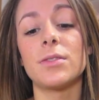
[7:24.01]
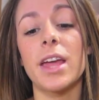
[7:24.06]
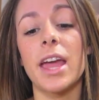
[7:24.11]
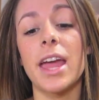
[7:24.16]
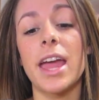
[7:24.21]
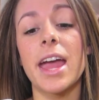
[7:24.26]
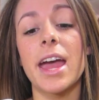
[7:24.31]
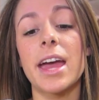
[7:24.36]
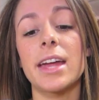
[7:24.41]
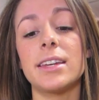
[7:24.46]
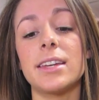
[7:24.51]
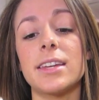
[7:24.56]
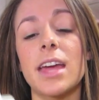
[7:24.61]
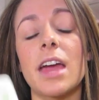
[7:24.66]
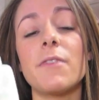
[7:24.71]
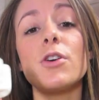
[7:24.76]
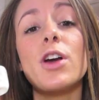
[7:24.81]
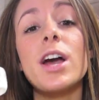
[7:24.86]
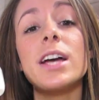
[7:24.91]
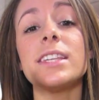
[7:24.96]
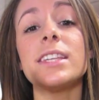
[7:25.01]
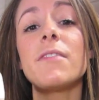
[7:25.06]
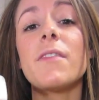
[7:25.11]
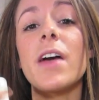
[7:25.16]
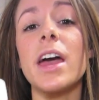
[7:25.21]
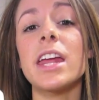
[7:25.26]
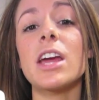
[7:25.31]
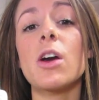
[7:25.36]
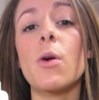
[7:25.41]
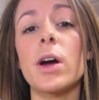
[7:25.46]
And if you guys have
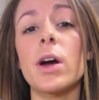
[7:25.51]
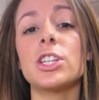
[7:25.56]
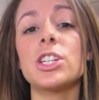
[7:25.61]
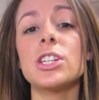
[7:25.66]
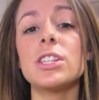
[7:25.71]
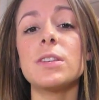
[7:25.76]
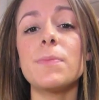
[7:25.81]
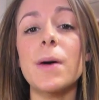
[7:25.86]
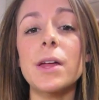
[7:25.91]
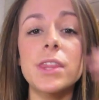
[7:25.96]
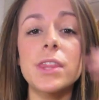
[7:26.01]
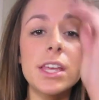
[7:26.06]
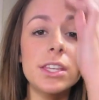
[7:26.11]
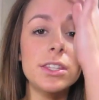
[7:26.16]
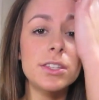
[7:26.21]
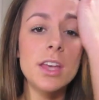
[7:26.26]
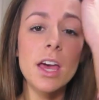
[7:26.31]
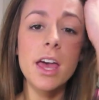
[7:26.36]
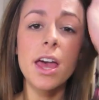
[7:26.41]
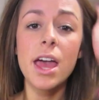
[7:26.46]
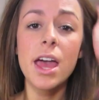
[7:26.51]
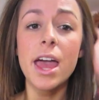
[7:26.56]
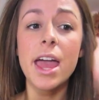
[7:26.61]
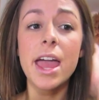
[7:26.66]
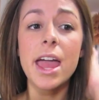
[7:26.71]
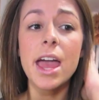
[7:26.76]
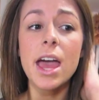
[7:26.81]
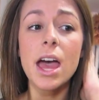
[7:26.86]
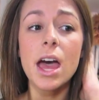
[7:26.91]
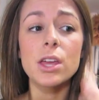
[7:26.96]
any questions about this,
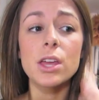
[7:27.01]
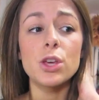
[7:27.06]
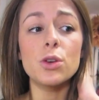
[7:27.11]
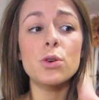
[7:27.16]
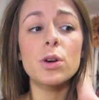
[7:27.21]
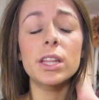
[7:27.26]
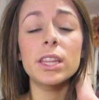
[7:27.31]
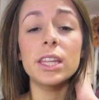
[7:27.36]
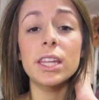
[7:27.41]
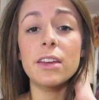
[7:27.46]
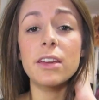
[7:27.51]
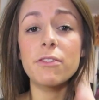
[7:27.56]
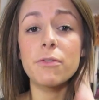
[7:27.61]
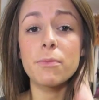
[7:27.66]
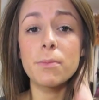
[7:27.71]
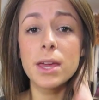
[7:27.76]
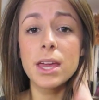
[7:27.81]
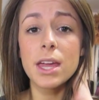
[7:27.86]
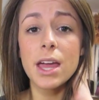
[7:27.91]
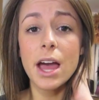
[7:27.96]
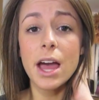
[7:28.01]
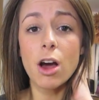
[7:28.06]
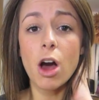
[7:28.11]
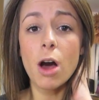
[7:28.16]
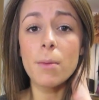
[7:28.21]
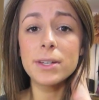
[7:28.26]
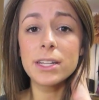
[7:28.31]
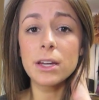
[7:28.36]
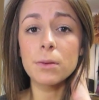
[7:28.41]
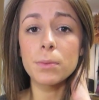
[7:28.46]
you can leave me a
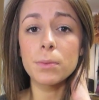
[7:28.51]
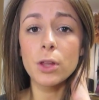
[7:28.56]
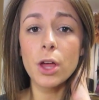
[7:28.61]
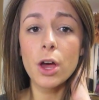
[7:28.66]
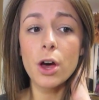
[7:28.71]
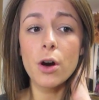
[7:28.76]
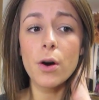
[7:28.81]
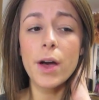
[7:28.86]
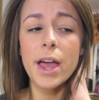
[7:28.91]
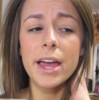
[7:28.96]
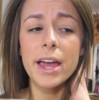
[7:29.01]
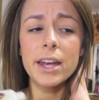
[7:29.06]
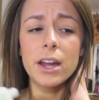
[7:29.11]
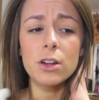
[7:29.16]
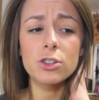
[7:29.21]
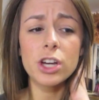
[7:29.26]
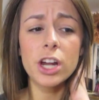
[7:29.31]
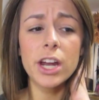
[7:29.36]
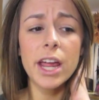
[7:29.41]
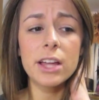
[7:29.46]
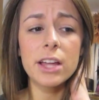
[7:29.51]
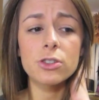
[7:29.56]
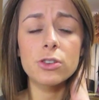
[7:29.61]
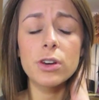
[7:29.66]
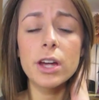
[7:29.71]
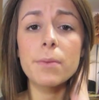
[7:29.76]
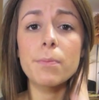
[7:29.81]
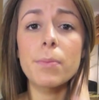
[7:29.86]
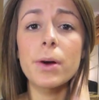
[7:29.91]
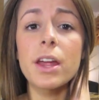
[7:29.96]
comment down below and I'll try to answer
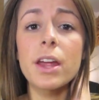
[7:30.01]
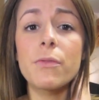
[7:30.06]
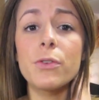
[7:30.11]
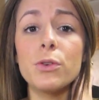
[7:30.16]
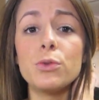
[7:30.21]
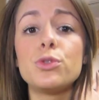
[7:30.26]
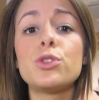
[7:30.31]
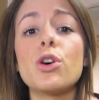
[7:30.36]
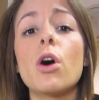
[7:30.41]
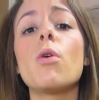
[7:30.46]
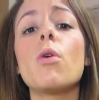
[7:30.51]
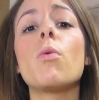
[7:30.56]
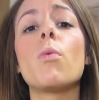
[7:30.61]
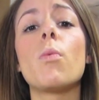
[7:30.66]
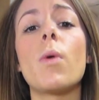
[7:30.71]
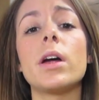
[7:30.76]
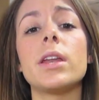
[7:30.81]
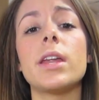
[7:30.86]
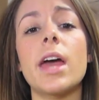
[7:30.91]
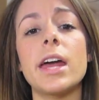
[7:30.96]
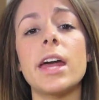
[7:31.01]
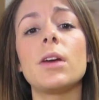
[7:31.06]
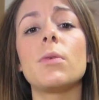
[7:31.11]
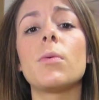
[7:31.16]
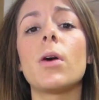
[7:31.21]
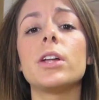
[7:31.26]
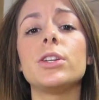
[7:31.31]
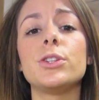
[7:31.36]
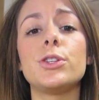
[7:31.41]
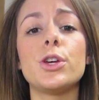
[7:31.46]
it. But if you don't want
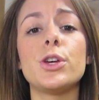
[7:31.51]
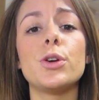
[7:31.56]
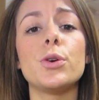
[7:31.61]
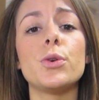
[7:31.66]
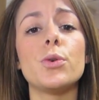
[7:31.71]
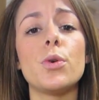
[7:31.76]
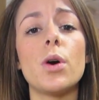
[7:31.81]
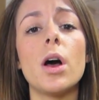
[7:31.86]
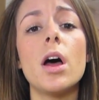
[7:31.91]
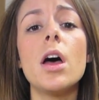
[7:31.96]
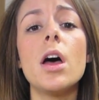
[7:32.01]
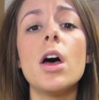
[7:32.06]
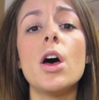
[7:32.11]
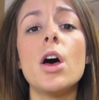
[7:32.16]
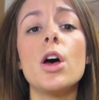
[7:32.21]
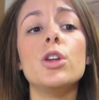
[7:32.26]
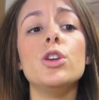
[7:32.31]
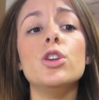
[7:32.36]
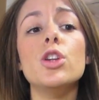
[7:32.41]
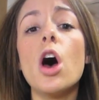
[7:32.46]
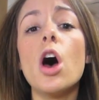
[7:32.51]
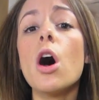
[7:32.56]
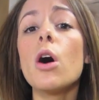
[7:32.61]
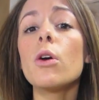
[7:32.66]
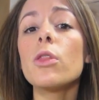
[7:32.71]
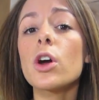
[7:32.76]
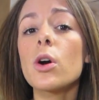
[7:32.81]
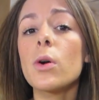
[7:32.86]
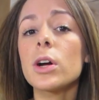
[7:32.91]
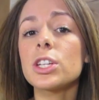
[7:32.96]
anyone to know
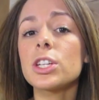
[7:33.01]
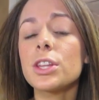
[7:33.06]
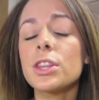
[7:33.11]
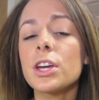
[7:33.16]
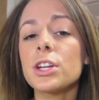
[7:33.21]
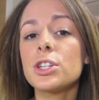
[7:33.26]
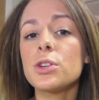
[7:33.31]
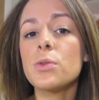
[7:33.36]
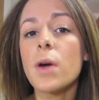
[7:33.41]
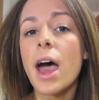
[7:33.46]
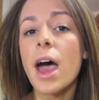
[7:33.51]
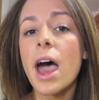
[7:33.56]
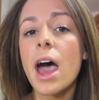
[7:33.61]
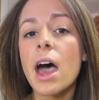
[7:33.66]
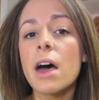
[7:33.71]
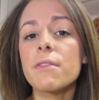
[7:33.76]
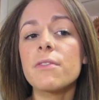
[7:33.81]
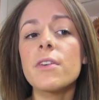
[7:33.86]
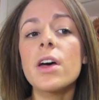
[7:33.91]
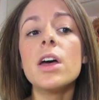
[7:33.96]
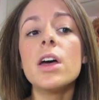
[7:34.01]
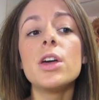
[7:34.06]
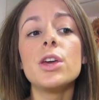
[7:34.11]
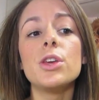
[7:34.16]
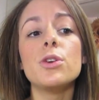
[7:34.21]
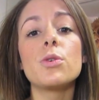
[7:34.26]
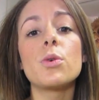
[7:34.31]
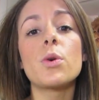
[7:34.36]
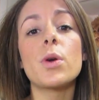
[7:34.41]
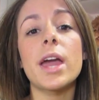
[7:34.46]
the question that you have,
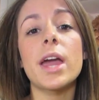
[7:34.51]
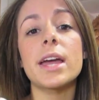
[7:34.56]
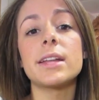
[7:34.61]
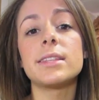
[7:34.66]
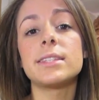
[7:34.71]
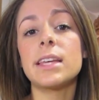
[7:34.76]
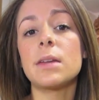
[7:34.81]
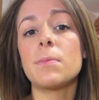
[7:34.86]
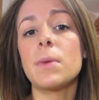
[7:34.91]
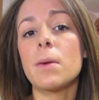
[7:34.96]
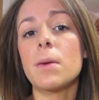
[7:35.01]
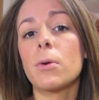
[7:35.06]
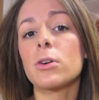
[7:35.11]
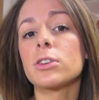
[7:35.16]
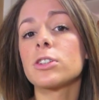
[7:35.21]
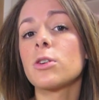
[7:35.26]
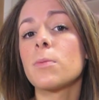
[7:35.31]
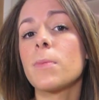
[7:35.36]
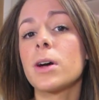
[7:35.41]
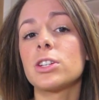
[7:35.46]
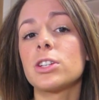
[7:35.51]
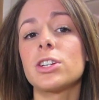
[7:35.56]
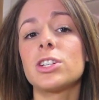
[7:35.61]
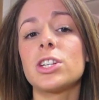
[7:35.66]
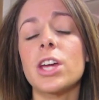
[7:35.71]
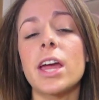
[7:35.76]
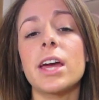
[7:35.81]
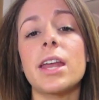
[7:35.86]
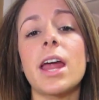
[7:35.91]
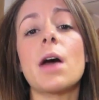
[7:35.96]
you can send me a personal
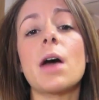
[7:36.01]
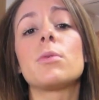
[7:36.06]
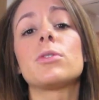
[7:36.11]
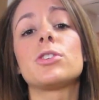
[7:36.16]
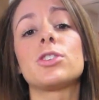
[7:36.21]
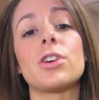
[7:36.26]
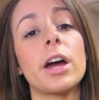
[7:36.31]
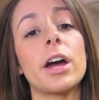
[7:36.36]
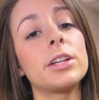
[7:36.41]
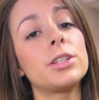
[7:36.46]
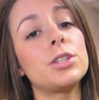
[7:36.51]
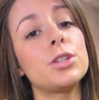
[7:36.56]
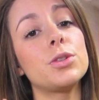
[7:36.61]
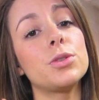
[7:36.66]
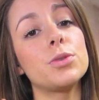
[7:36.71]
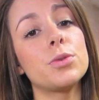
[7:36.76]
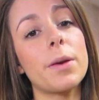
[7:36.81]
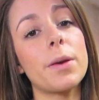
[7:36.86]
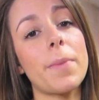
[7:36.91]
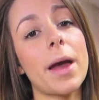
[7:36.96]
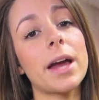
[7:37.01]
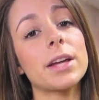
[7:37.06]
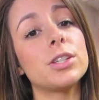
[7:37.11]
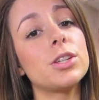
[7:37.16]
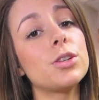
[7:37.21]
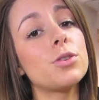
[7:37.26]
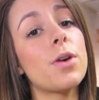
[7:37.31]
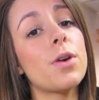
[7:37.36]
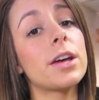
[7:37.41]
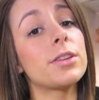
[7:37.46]
message and I will try to get back
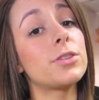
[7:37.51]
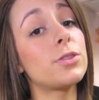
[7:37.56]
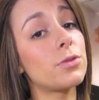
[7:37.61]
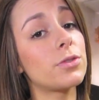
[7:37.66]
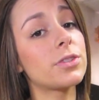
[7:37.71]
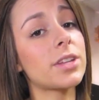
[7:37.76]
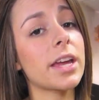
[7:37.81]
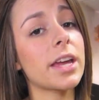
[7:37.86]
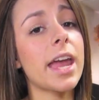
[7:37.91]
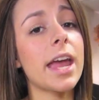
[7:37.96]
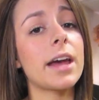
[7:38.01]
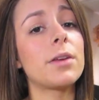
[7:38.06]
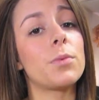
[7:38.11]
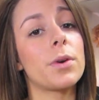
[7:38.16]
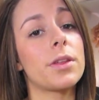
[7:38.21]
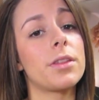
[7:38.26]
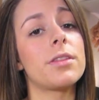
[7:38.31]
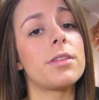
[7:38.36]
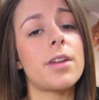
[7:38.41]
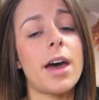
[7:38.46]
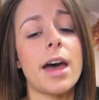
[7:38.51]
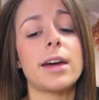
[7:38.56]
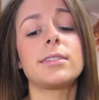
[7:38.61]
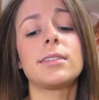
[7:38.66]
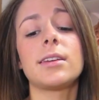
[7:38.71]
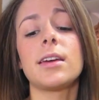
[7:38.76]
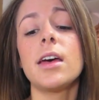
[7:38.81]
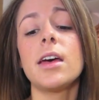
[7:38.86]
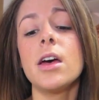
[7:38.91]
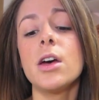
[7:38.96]
to you as soon as I can with
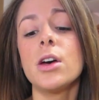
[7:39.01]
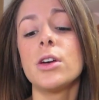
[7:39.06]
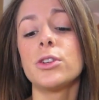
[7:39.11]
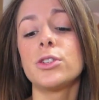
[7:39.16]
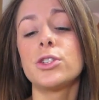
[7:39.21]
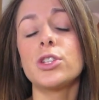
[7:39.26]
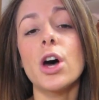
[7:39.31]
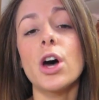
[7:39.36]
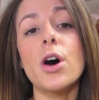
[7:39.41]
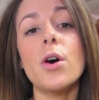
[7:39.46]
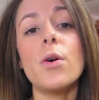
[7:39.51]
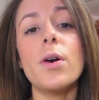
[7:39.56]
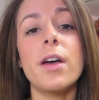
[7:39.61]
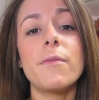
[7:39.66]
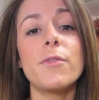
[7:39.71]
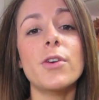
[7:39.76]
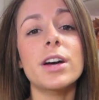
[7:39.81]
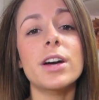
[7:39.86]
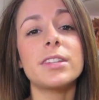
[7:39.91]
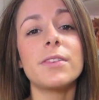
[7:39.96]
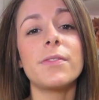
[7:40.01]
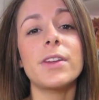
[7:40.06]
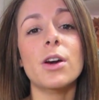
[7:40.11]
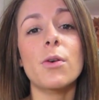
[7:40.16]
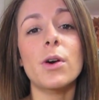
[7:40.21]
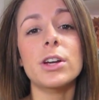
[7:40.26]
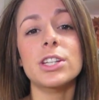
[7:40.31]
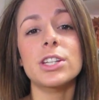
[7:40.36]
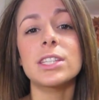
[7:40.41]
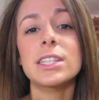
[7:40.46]
that. So if you guys have any
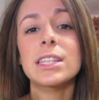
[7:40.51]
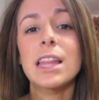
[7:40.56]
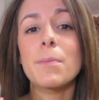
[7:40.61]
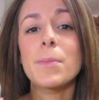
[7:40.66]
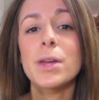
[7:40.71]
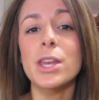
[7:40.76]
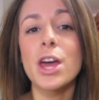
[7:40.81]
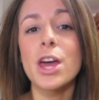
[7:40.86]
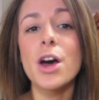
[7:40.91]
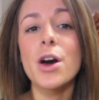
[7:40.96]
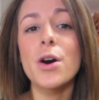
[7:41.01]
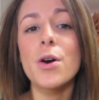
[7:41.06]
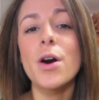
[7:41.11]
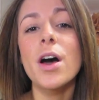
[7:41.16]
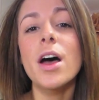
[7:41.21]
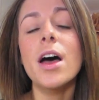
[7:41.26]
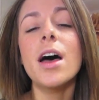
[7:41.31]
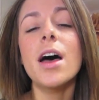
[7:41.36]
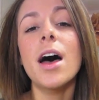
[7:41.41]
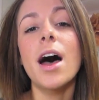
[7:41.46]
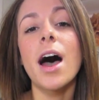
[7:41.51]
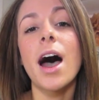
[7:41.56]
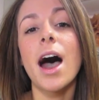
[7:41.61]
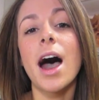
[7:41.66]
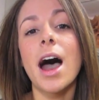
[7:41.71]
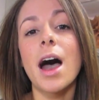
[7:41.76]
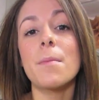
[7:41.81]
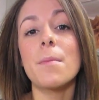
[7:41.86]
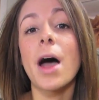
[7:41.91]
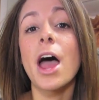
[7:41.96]
questions, let me know.
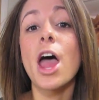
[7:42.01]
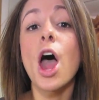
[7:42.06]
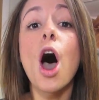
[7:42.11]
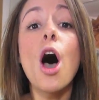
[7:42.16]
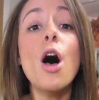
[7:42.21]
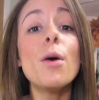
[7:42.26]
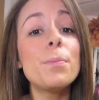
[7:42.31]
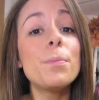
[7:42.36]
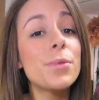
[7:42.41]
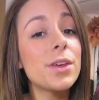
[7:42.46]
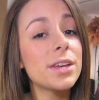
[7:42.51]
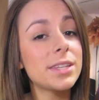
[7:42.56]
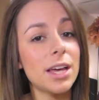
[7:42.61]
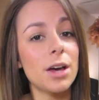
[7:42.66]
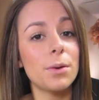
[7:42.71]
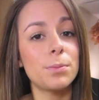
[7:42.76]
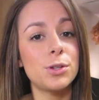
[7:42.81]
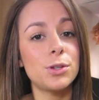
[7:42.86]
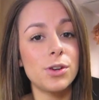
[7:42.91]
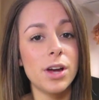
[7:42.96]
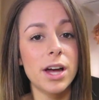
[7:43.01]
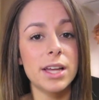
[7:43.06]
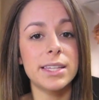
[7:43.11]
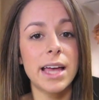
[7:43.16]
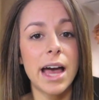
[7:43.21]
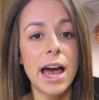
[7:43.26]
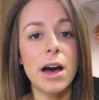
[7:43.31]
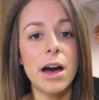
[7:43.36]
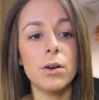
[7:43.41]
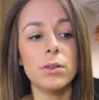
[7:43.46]
I hope this helped you guys
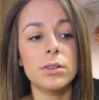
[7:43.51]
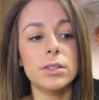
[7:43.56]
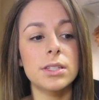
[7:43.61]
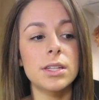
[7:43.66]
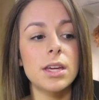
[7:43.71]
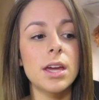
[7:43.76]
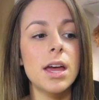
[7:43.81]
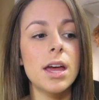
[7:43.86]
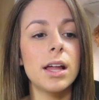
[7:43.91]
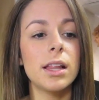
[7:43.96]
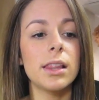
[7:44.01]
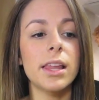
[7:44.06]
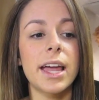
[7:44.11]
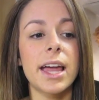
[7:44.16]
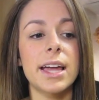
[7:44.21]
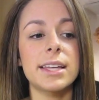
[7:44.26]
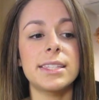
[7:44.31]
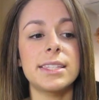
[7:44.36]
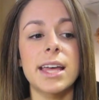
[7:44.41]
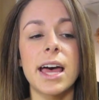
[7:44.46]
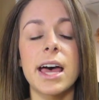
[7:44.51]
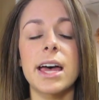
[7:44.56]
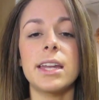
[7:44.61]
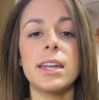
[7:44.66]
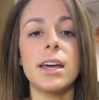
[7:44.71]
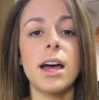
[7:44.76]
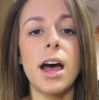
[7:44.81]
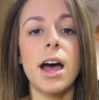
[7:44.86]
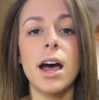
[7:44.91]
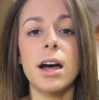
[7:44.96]
out. Like I
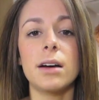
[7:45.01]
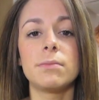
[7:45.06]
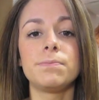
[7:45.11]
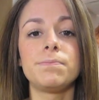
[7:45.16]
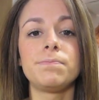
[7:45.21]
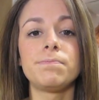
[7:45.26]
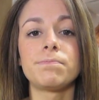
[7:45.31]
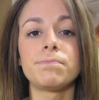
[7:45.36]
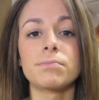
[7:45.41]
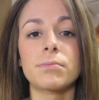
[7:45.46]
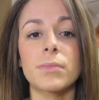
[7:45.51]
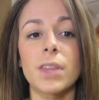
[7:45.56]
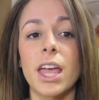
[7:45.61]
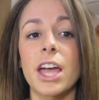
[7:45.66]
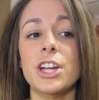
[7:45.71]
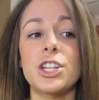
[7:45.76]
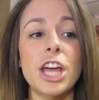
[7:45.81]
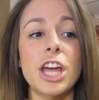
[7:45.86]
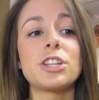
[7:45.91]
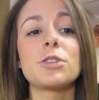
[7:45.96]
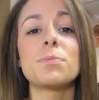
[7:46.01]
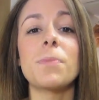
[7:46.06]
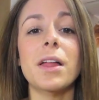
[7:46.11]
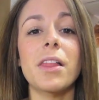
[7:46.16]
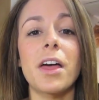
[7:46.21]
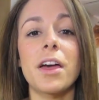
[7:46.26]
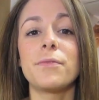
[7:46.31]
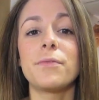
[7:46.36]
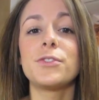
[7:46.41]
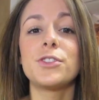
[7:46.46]
said, it changed my
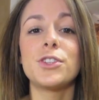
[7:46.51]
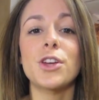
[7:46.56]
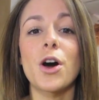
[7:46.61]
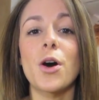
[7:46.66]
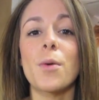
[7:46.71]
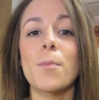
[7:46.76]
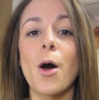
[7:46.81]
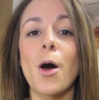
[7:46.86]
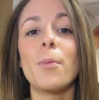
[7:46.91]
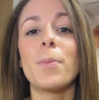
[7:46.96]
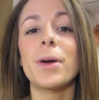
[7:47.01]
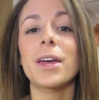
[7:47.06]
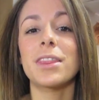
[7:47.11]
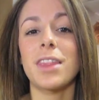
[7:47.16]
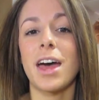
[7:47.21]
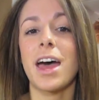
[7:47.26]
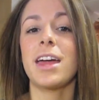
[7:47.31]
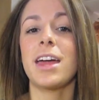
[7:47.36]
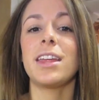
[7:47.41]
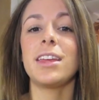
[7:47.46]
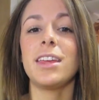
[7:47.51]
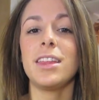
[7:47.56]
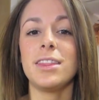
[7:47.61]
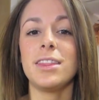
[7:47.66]
life, so I'm hoping that,